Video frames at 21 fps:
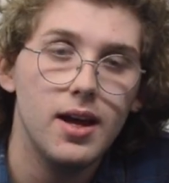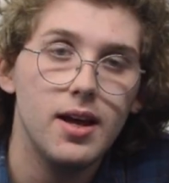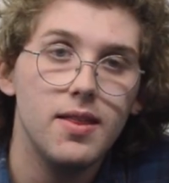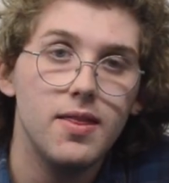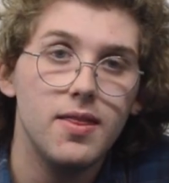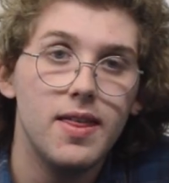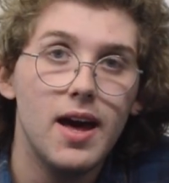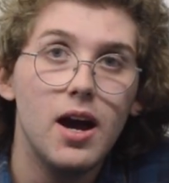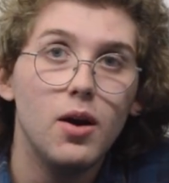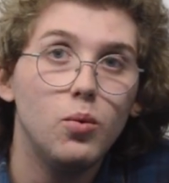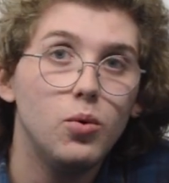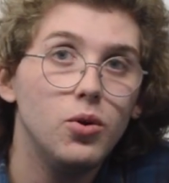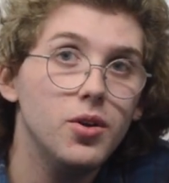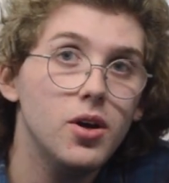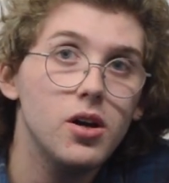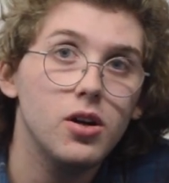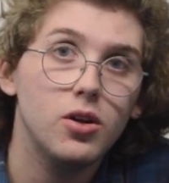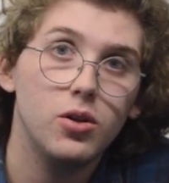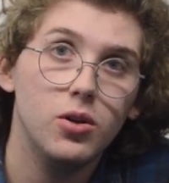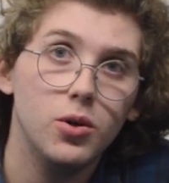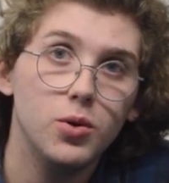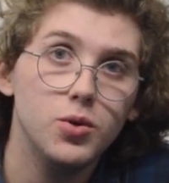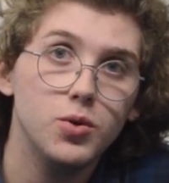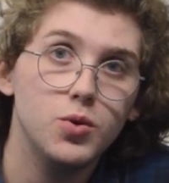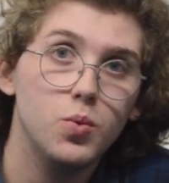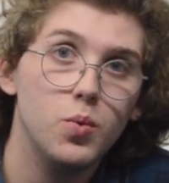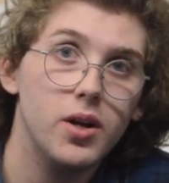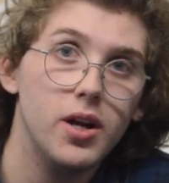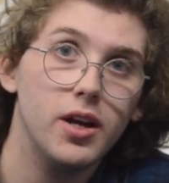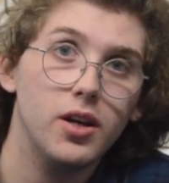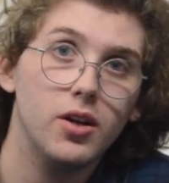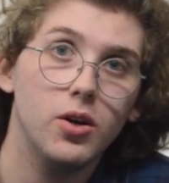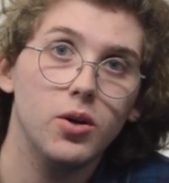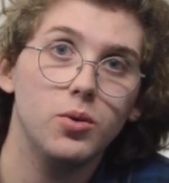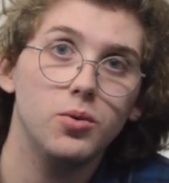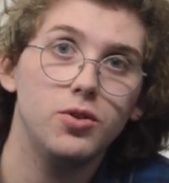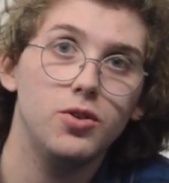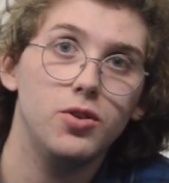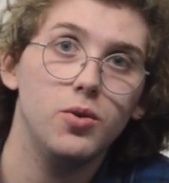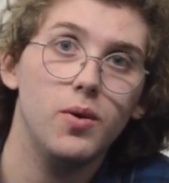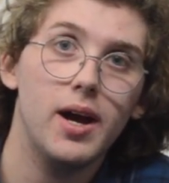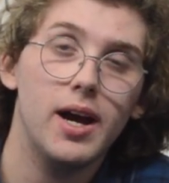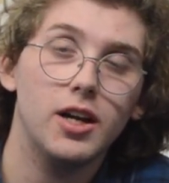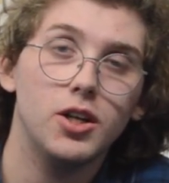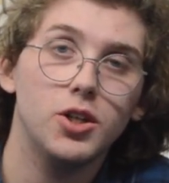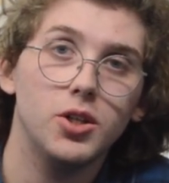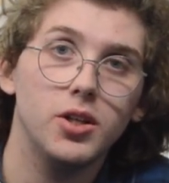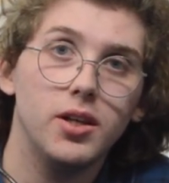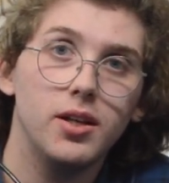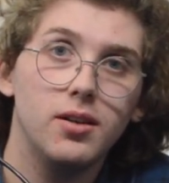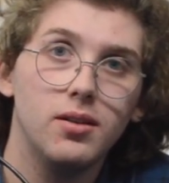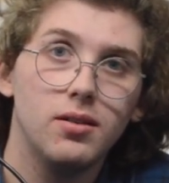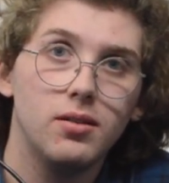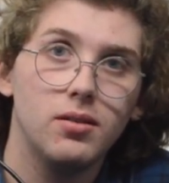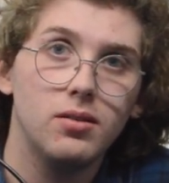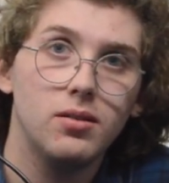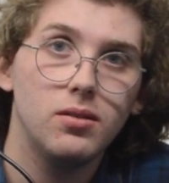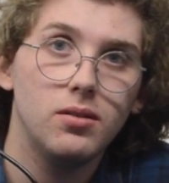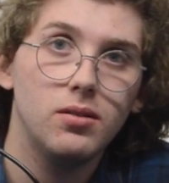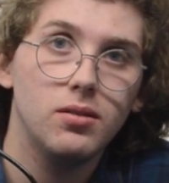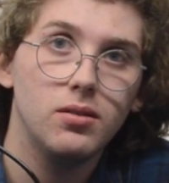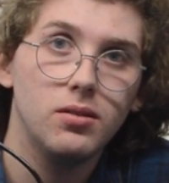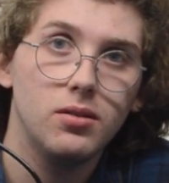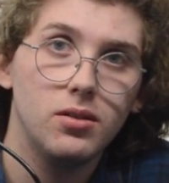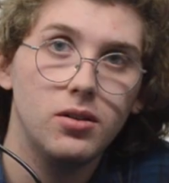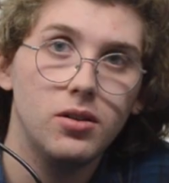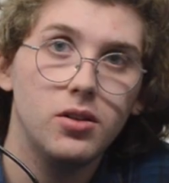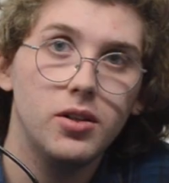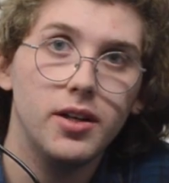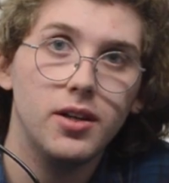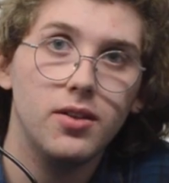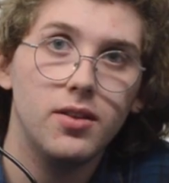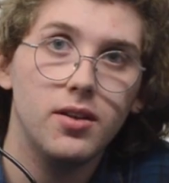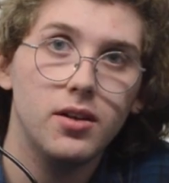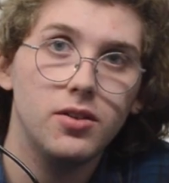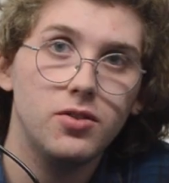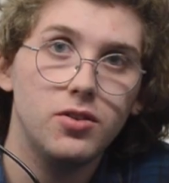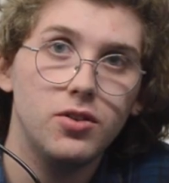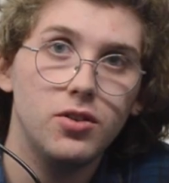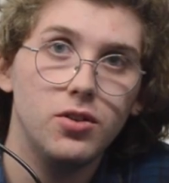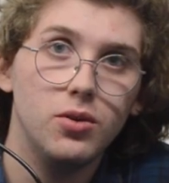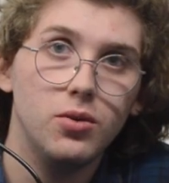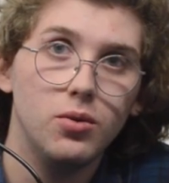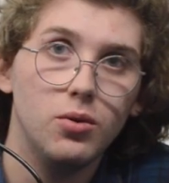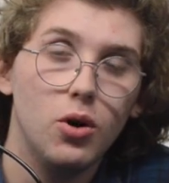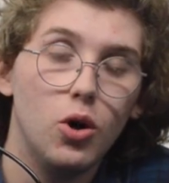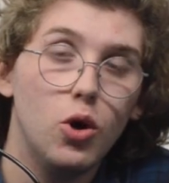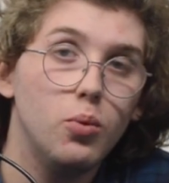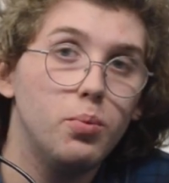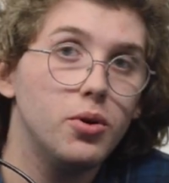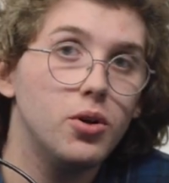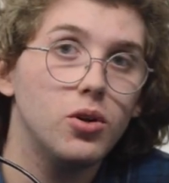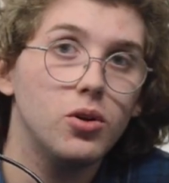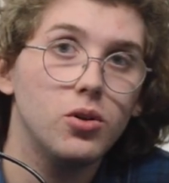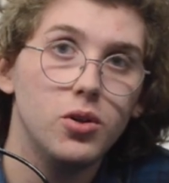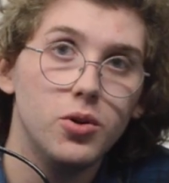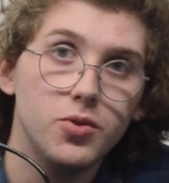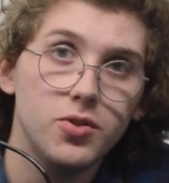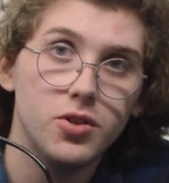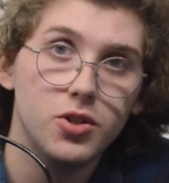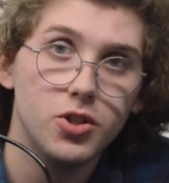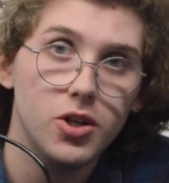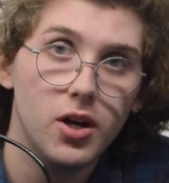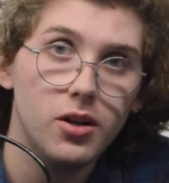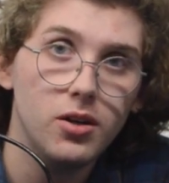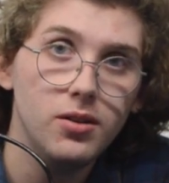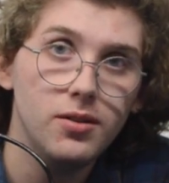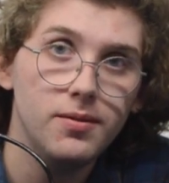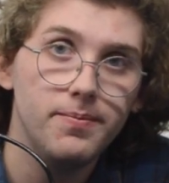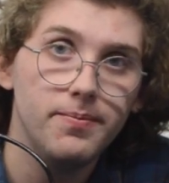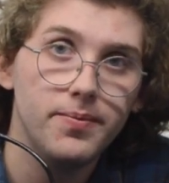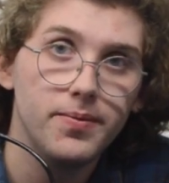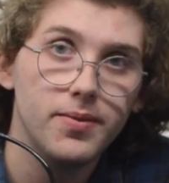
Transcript: that will not close when I go to actually click this to open or close the shutter.